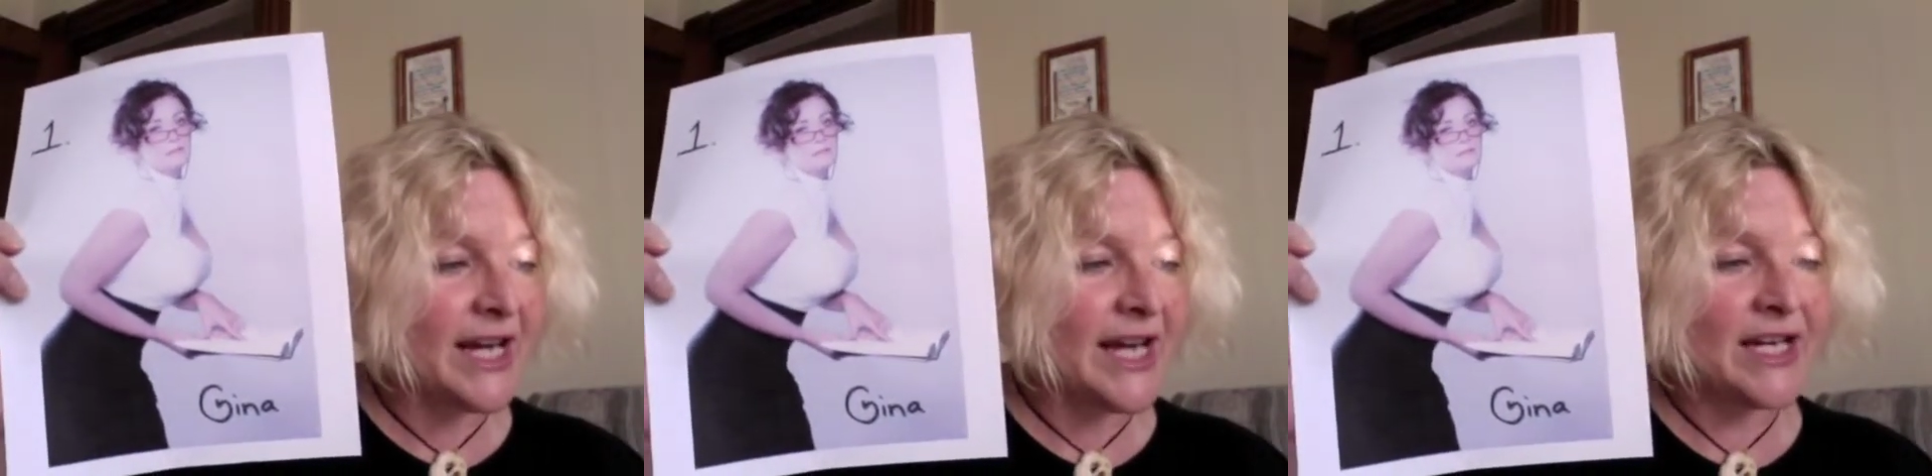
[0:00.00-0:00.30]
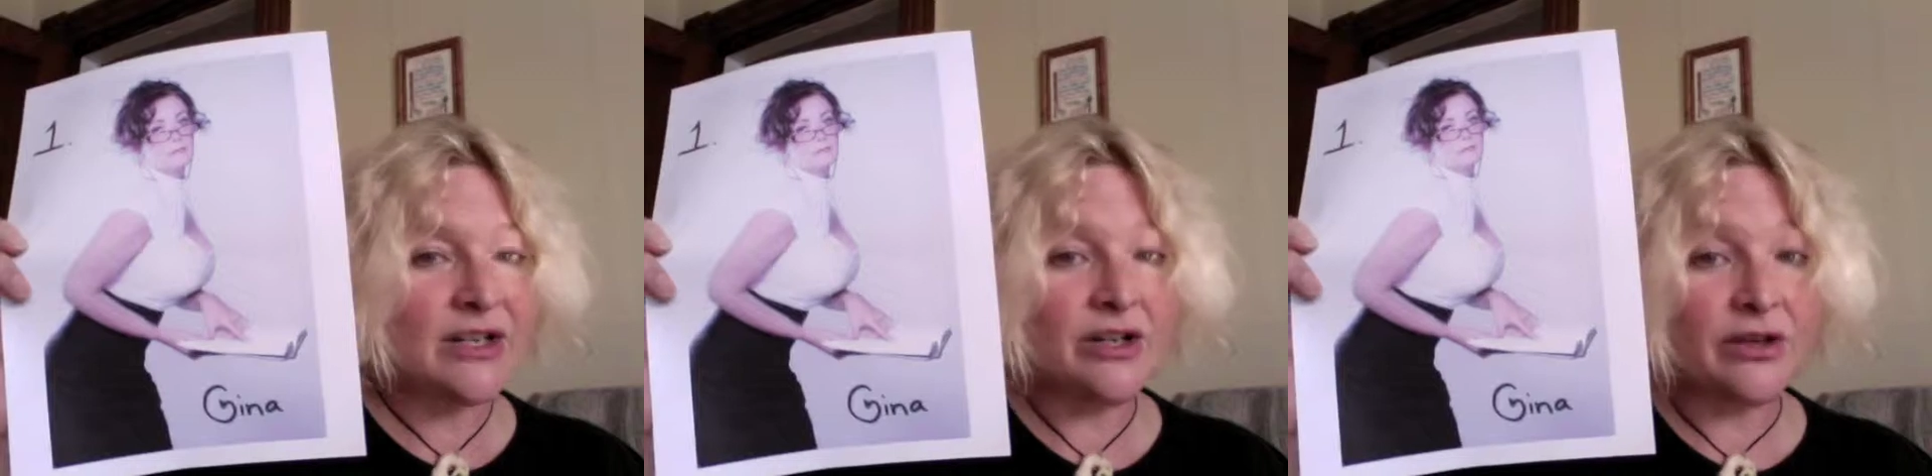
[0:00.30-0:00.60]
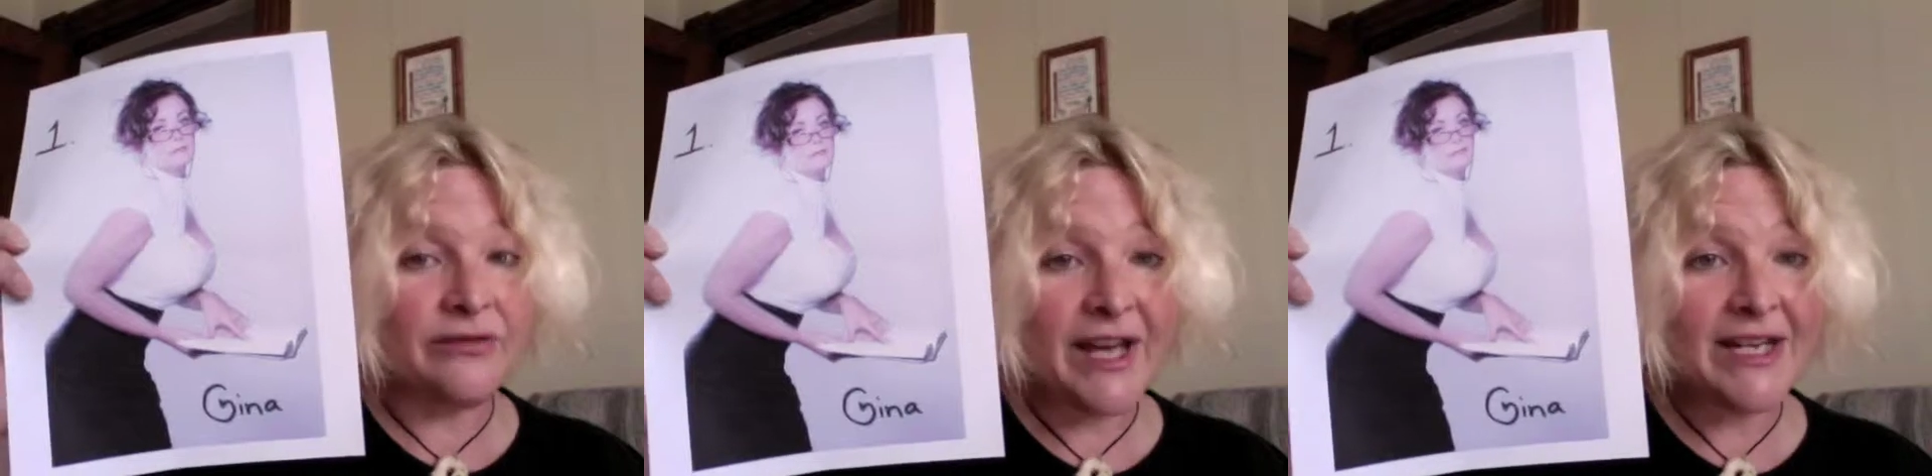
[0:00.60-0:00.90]
and
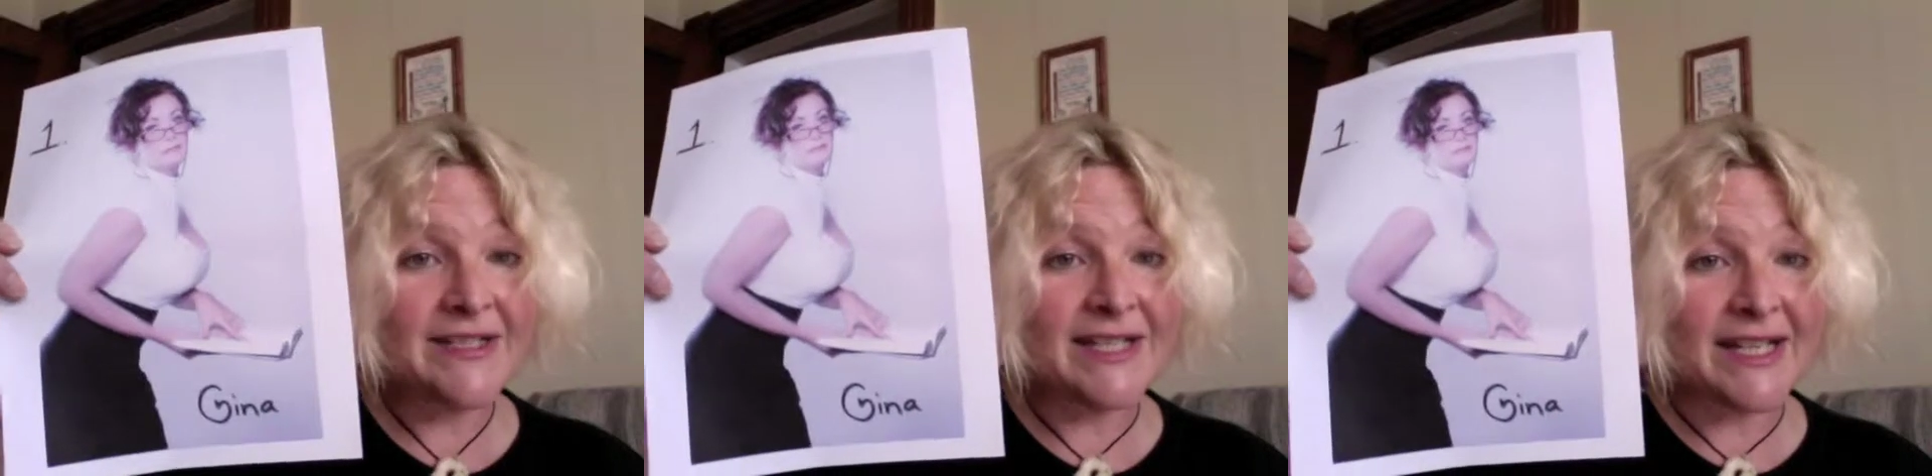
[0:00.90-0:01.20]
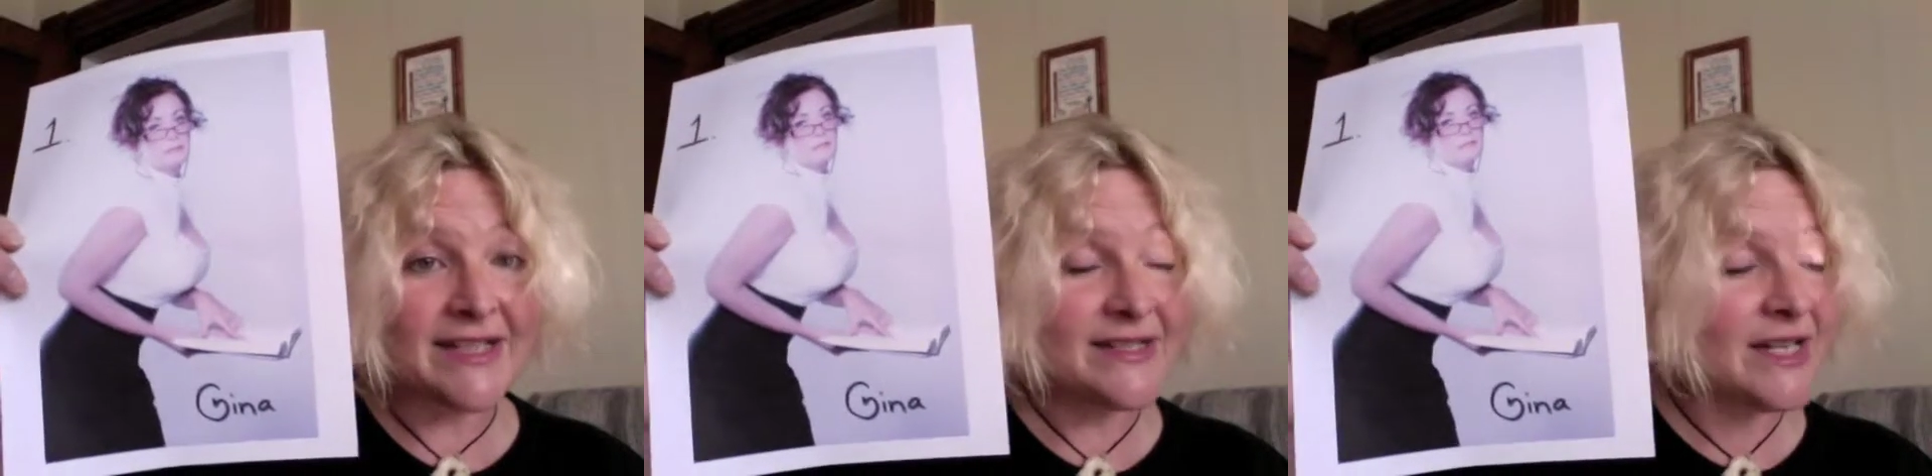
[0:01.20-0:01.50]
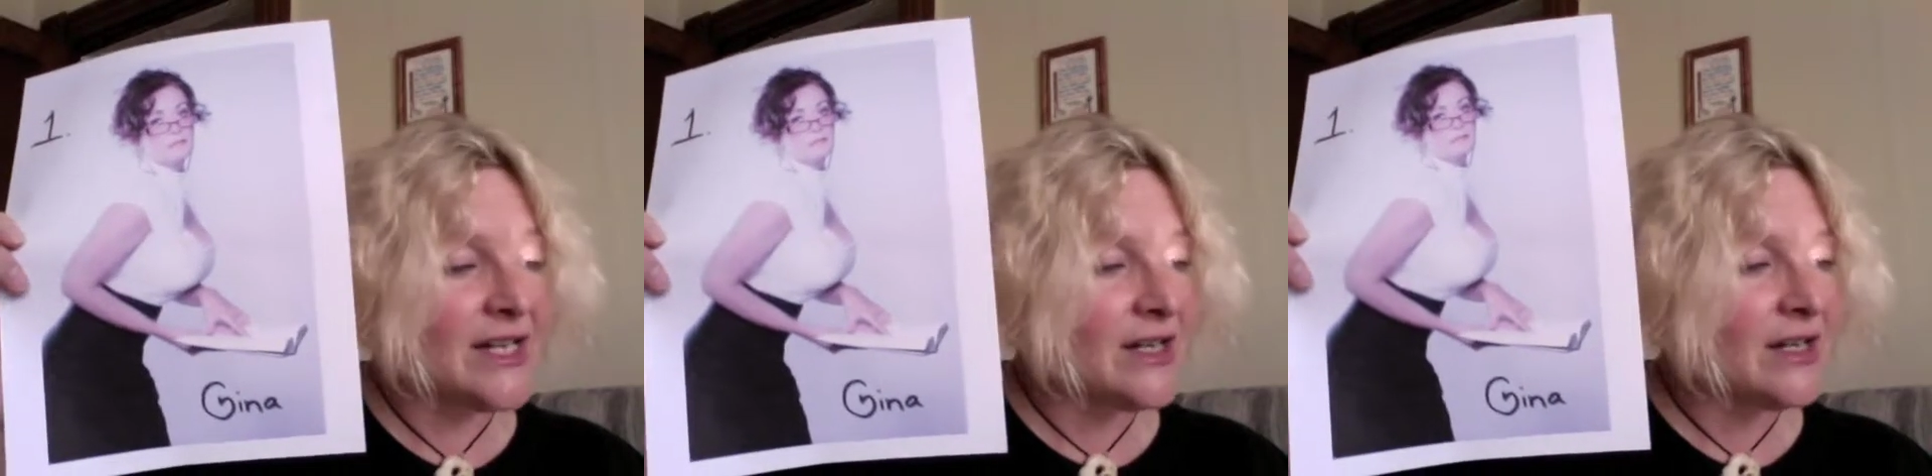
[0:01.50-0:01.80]
her fantasy is
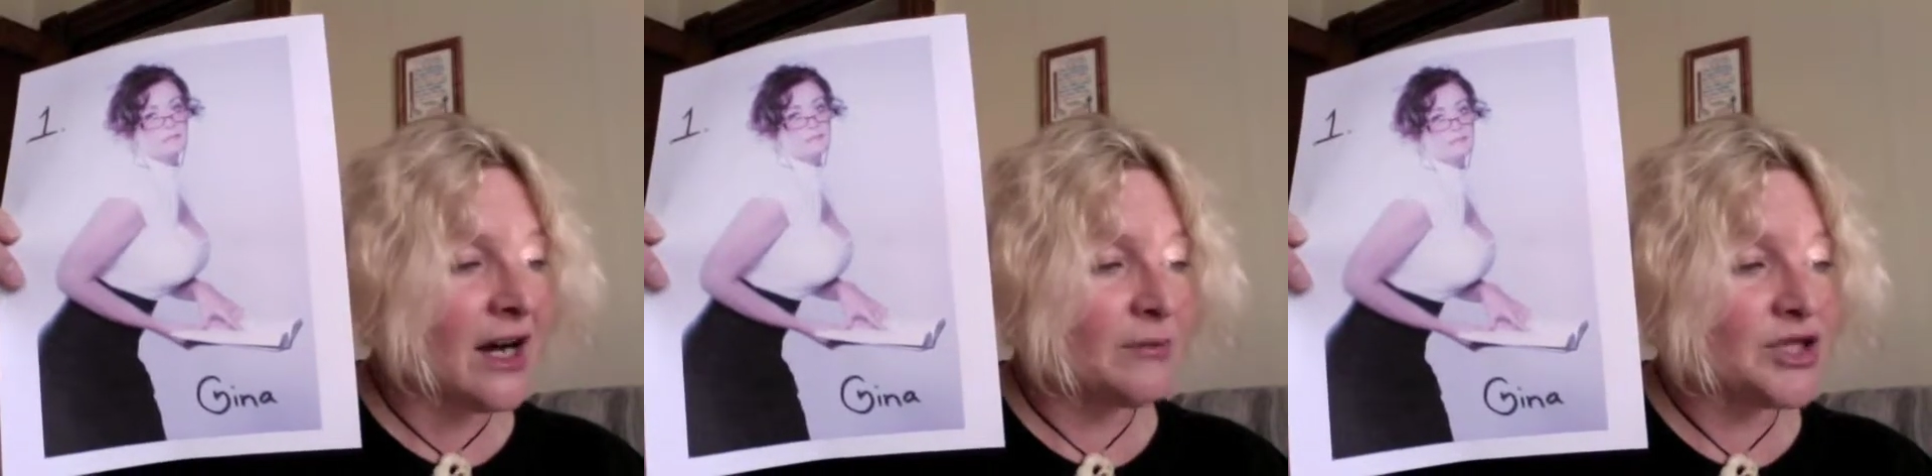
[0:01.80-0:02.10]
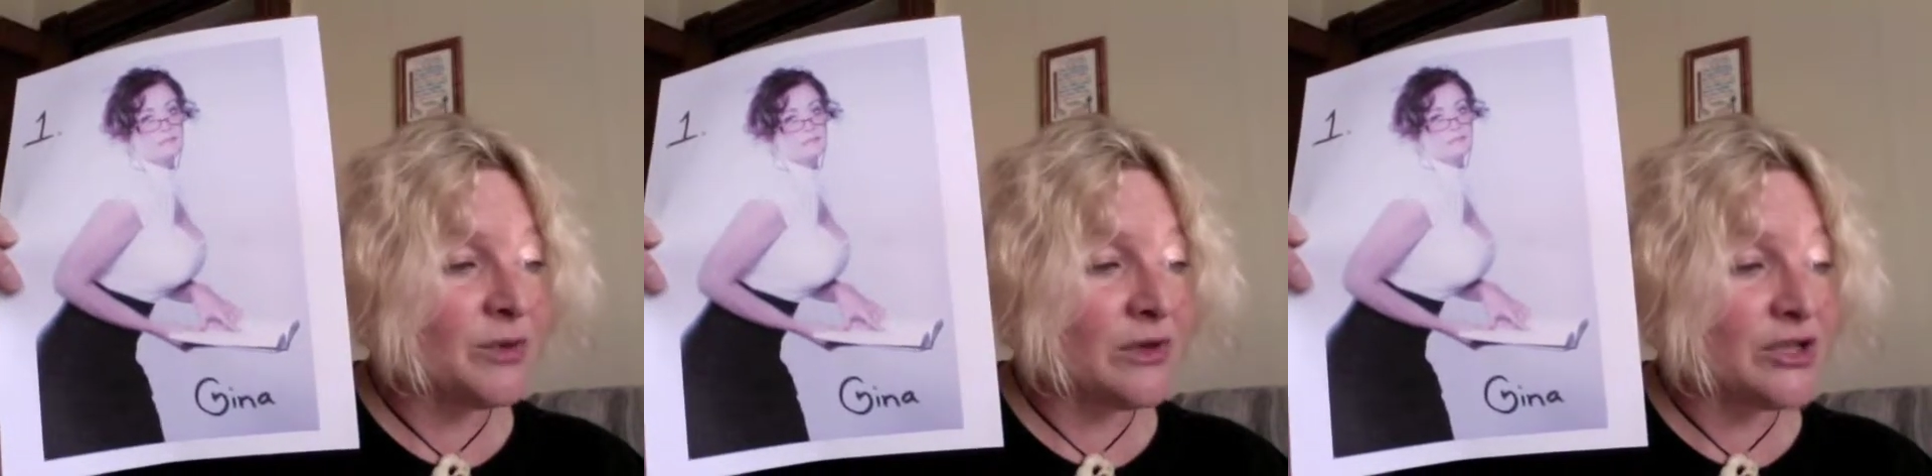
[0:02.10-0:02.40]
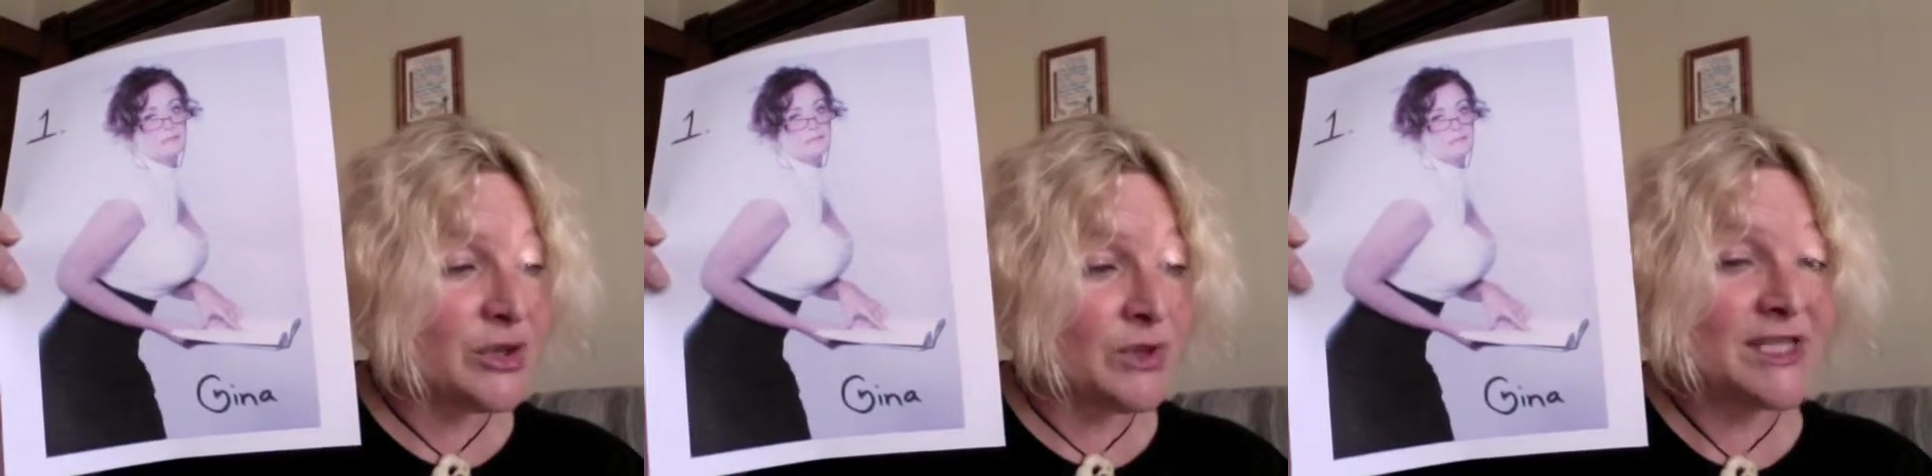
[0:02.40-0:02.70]

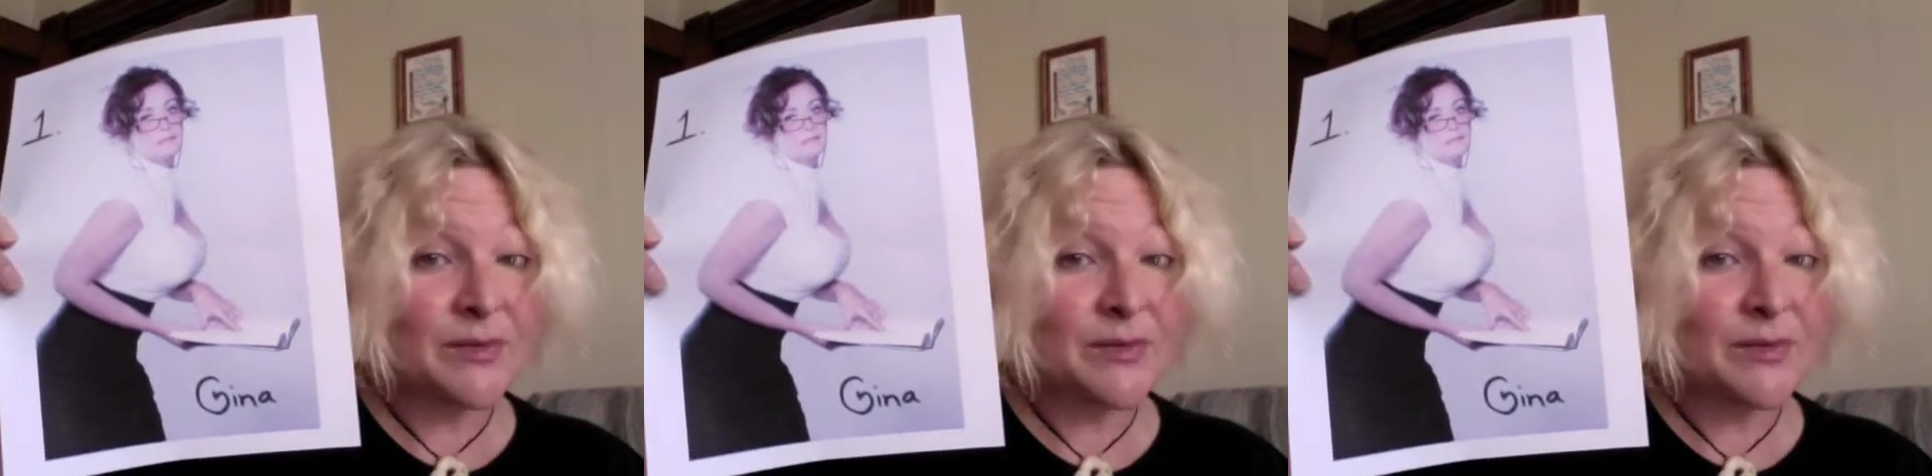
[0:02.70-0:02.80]
she wants